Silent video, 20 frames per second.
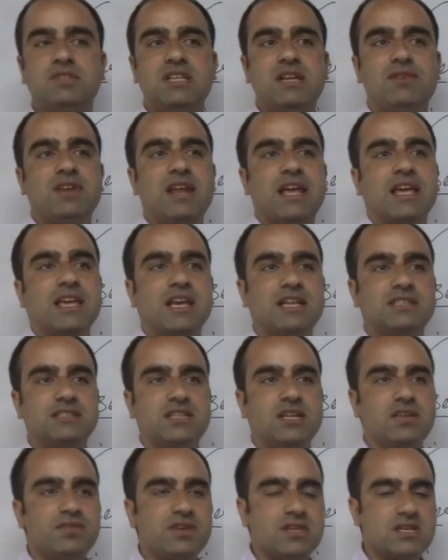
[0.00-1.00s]
They were engaged
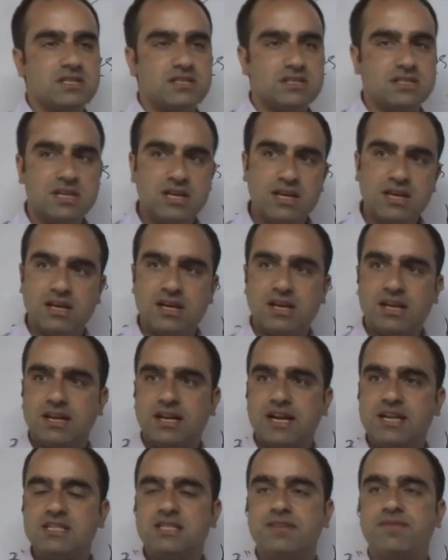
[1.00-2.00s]
in various
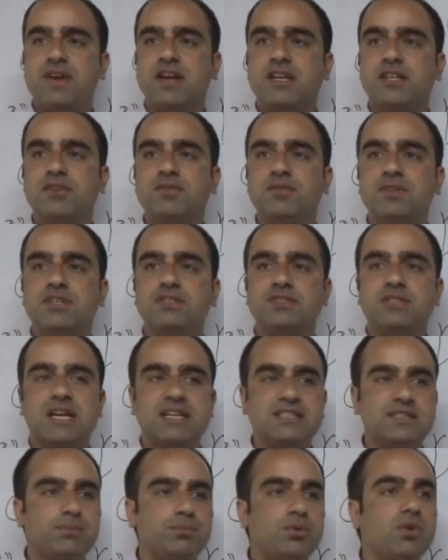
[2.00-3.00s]
kinds of activities
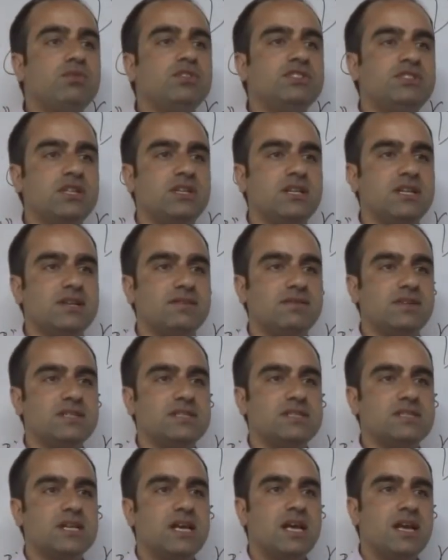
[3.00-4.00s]
at the provincial
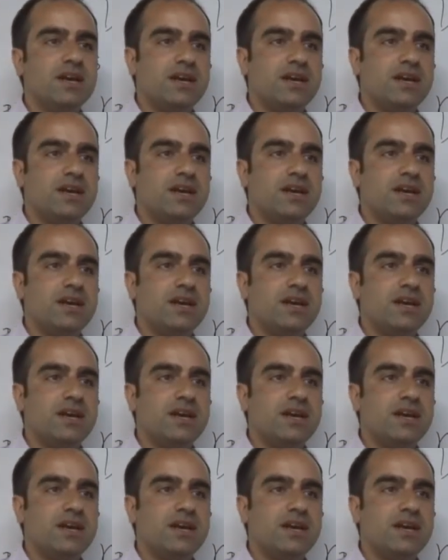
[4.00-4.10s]
levels.